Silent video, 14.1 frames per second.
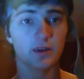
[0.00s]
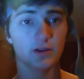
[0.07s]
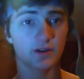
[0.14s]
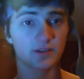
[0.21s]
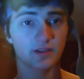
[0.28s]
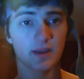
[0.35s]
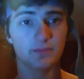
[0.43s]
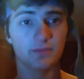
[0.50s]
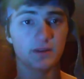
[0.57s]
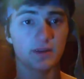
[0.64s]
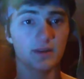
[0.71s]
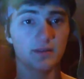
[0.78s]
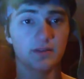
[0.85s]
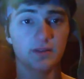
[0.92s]
You
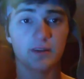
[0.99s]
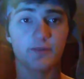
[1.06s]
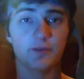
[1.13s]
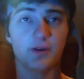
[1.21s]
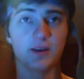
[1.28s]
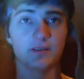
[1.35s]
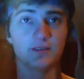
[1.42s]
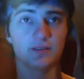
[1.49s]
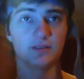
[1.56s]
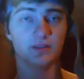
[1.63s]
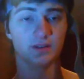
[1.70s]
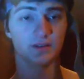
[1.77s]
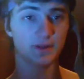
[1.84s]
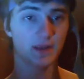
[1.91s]
accept
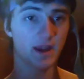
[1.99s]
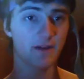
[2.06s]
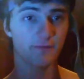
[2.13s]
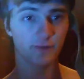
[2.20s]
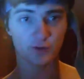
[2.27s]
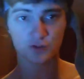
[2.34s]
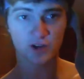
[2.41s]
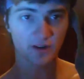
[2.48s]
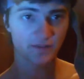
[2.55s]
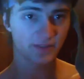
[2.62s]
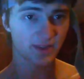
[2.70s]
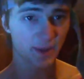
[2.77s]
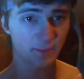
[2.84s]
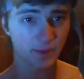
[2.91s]
insignificance, diverge
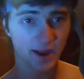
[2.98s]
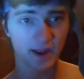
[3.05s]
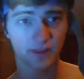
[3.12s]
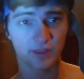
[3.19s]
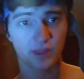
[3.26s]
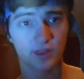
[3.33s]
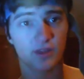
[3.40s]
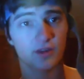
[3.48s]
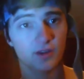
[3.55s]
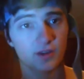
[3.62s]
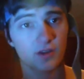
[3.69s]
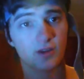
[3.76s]
off that path.